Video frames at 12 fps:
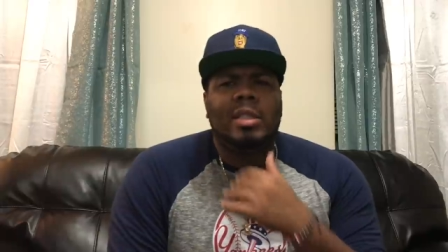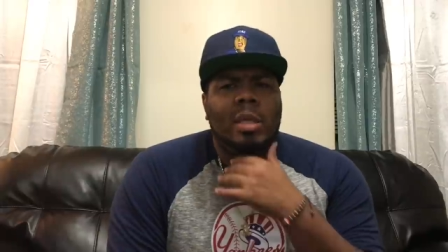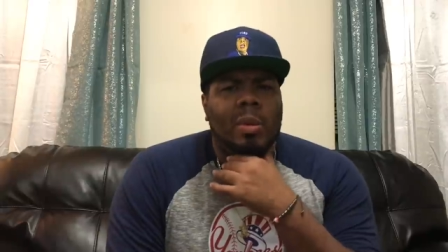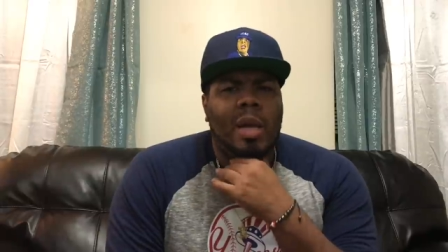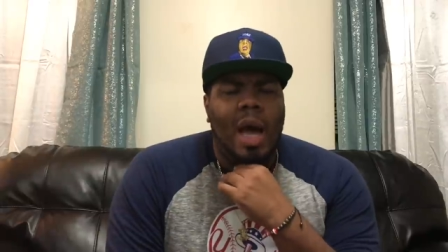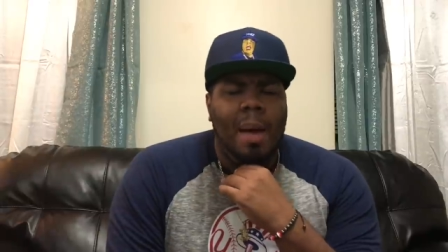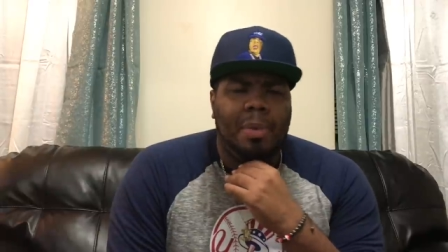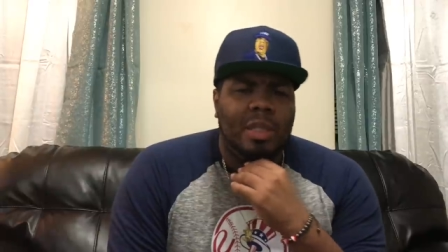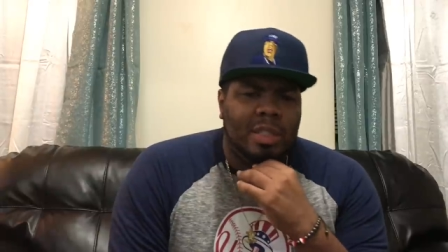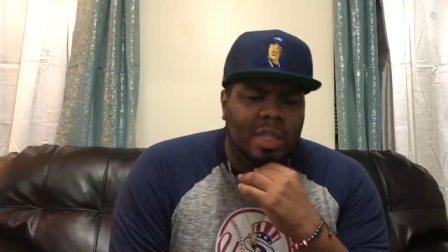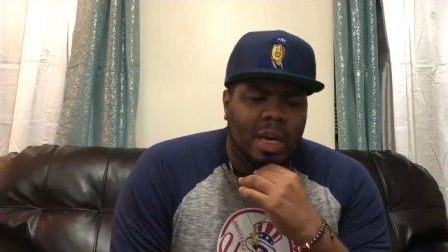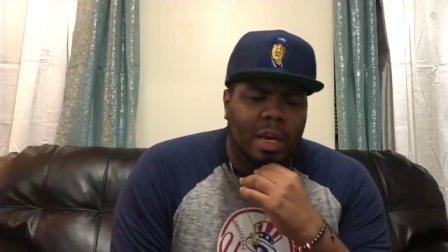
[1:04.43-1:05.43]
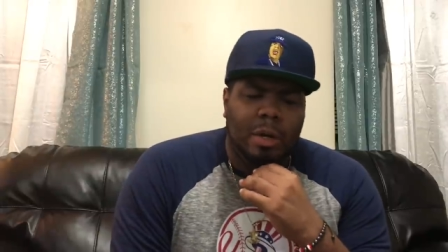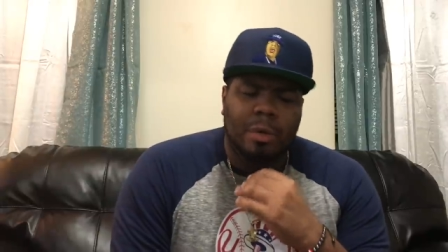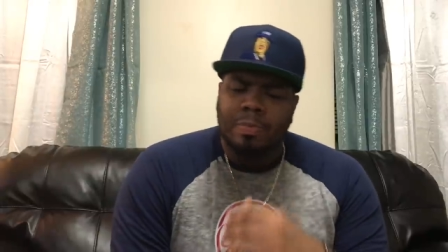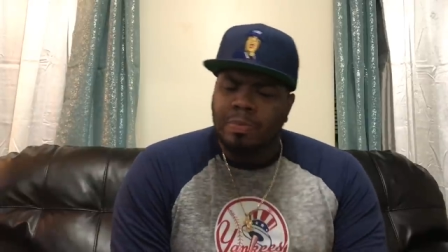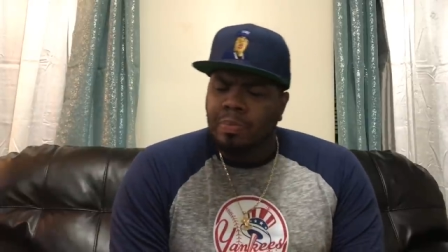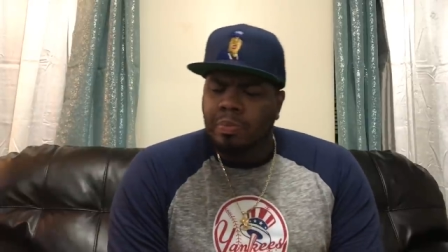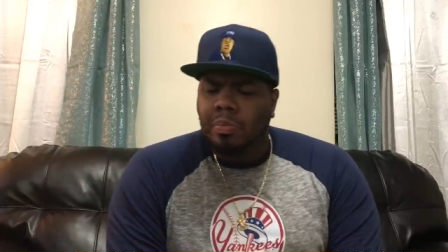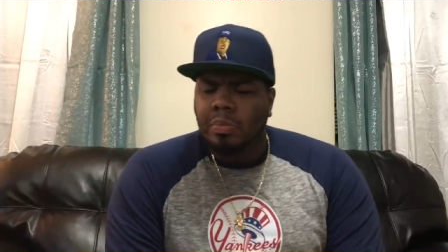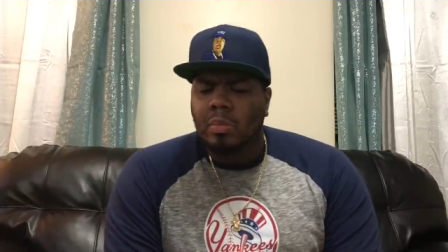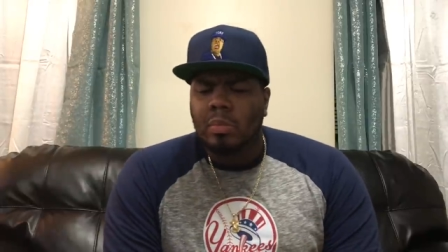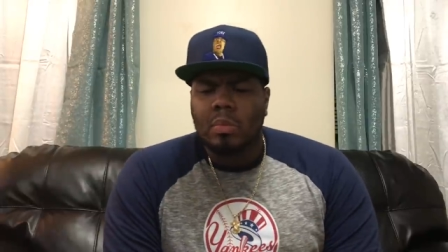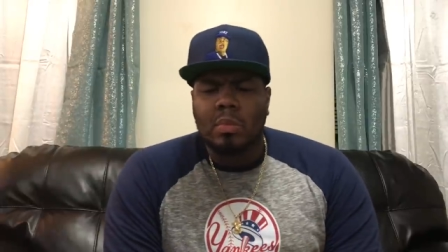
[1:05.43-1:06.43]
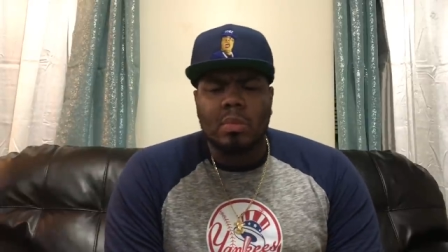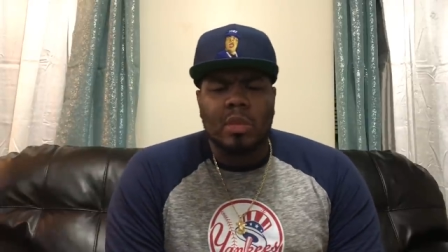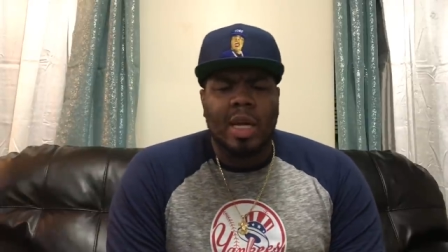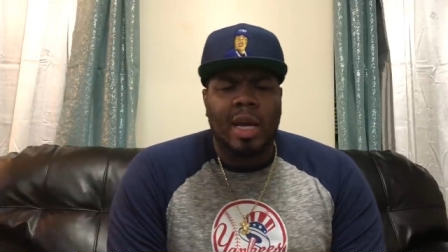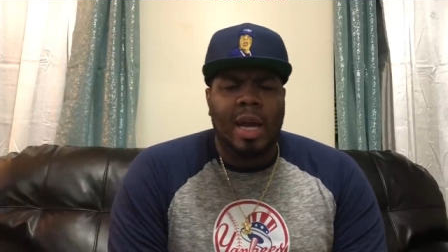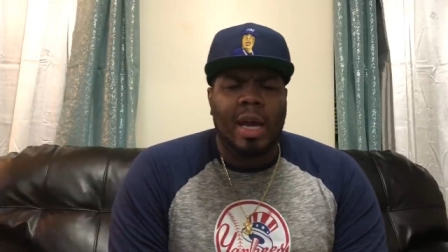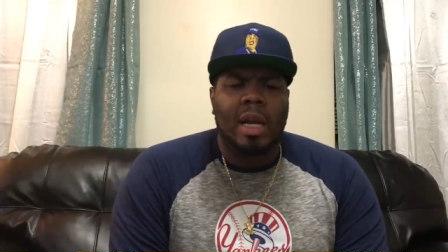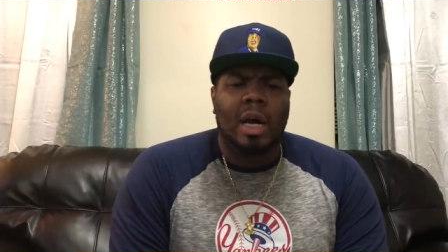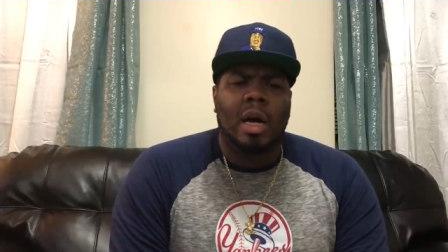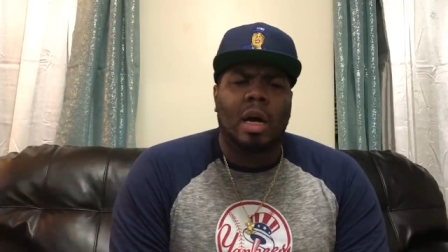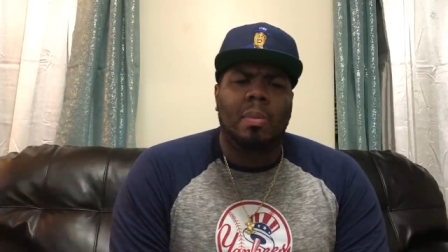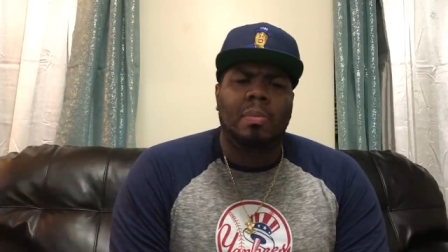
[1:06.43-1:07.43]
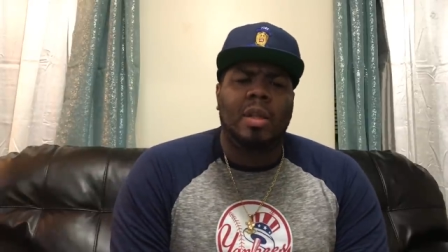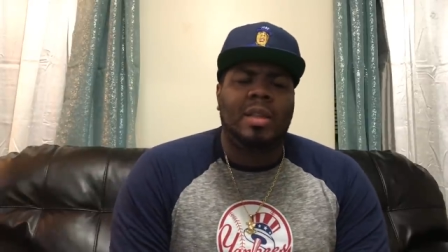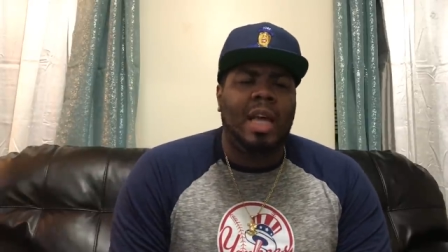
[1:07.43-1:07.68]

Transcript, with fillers: see what happens there. And um,